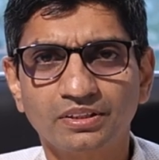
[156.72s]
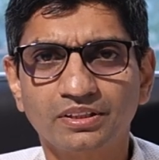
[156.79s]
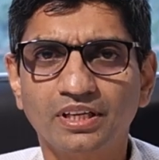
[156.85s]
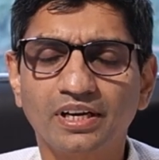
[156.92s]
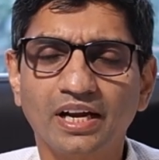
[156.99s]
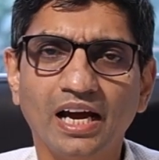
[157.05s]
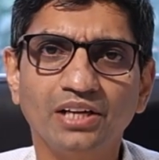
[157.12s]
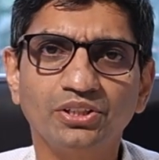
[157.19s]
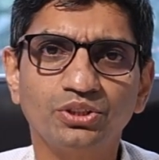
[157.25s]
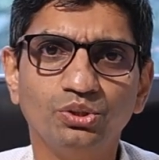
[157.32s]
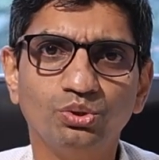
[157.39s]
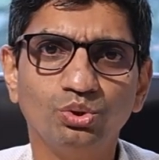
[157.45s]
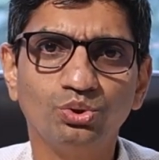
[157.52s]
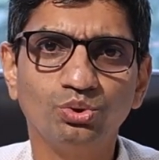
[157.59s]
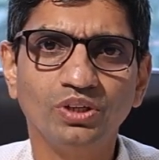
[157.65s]
The rash
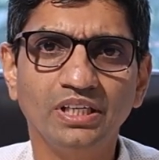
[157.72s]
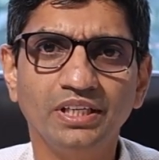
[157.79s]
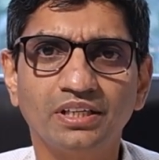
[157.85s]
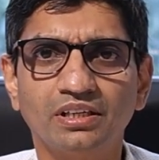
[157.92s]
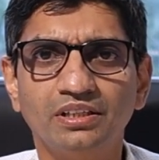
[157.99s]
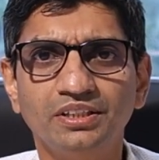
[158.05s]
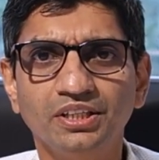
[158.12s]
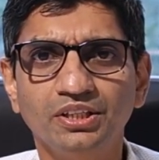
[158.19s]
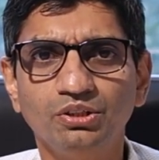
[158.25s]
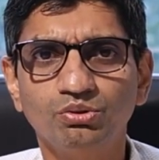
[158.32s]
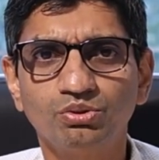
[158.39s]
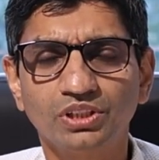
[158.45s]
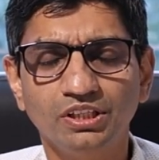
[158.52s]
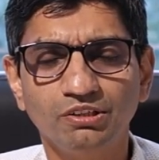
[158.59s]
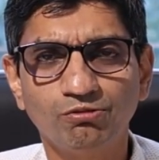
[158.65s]
usually
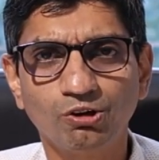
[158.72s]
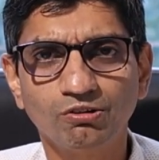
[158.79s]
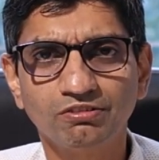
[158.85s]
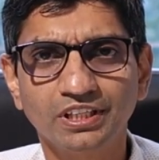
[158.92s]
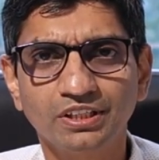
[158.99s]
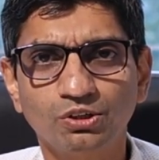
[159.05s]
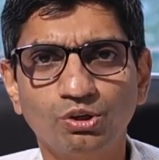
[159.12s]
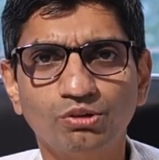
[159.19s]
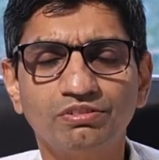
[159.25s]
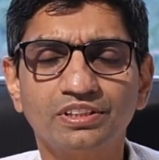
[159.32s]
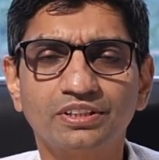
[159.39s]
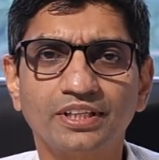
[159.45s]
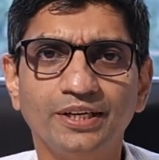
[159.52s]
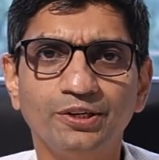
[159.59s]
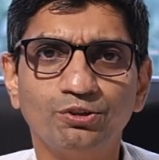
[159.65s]
continues evolving over
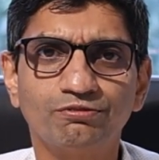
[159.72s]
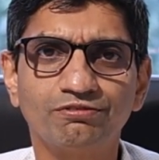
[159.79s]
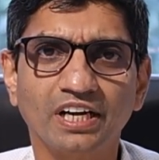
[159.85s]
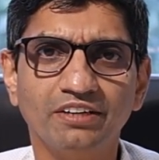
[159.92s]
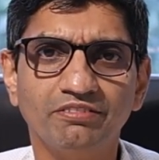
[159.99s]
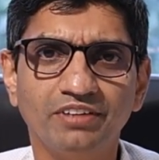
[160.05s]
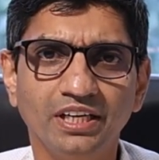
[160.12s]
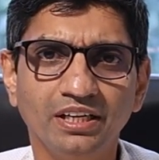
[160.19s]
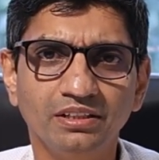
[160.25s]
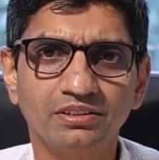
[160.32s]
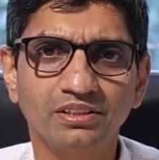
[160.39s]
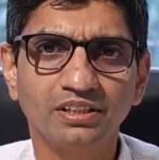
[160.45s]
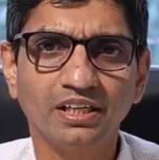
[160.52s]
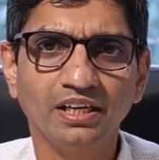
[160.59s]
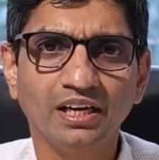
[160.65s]
3 to 5
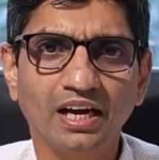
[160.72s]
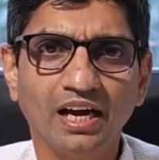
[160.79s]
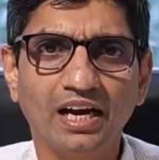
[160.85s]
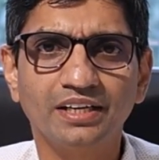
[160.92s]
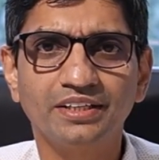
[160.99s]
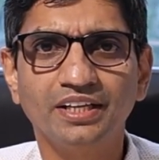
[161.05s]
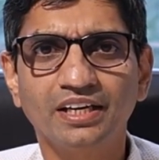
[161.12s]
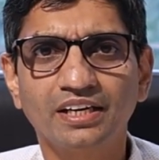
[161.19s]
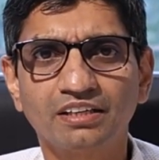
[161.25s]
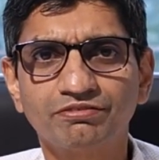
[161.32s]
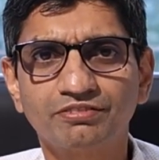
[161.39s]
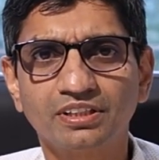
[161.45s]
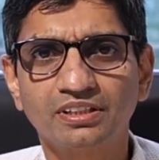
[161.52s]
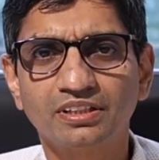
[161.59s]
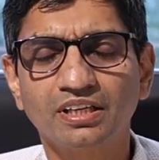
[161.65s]
days, and
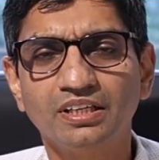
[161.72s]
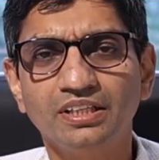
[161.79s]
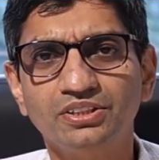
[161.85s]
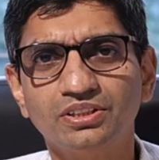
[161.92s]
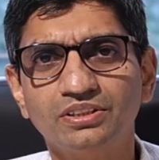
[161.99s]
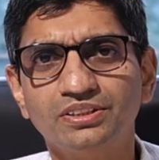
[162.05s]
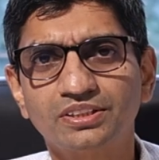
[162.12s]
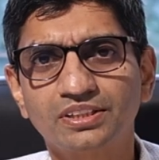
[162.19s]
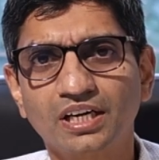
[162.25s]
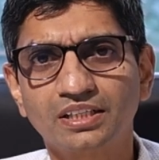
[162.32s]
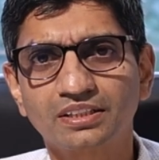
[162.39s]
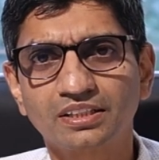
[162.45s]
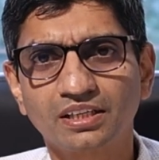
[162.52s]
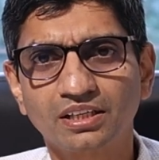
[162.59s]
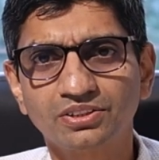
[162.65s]
thereafter the lesions
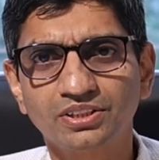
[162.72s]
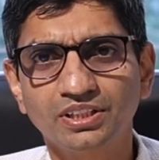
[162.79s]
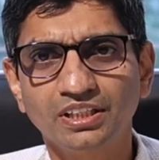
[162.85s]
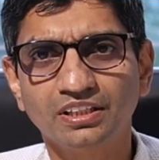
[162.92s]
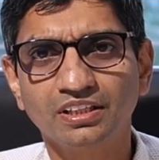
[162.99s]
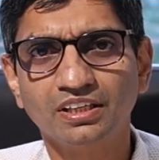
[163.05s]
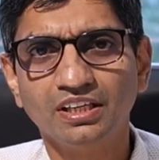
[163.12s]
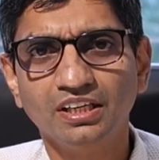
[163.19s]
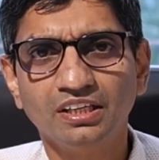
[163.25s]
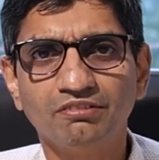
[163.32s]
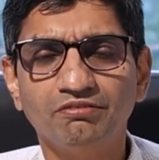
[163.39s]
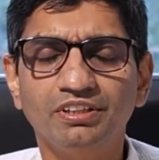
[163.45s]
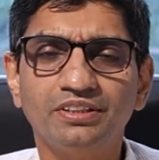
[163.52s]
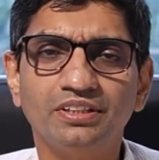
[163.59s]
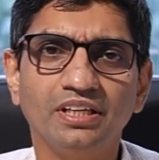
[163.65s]
start crusting
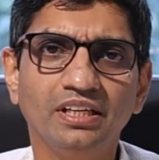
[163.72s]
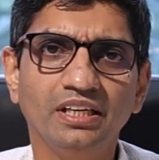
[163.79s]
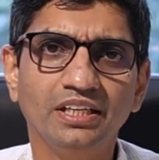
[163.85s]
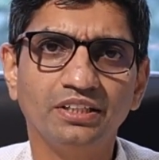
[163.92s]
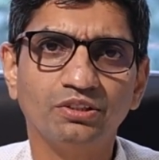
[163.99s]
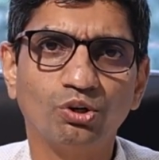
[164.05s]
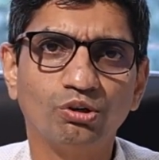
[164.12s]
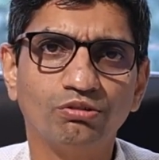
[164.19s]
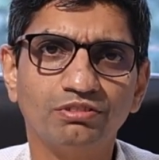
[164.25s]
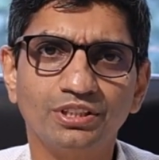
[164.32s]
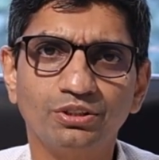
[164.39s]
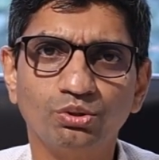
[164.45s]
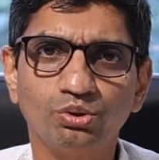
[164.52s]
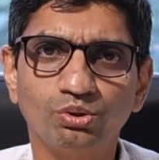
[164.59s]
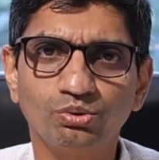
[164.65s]
with healing over
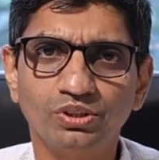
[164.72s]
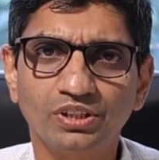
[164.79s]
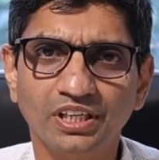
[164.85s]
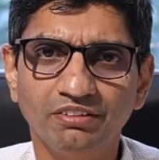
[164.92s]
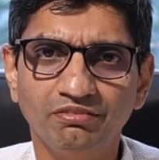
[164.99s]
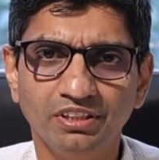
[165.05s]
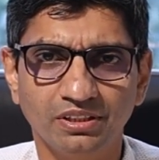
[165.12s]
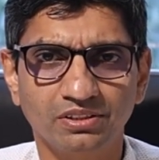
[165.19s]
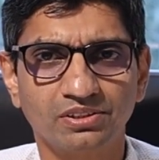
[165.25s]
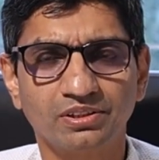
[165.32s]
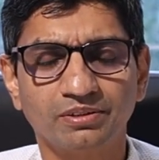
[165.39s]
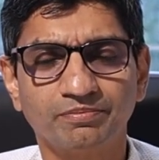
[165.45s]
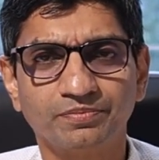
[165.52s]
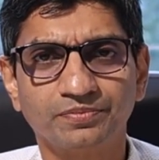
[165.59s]
2 to 3 weeks.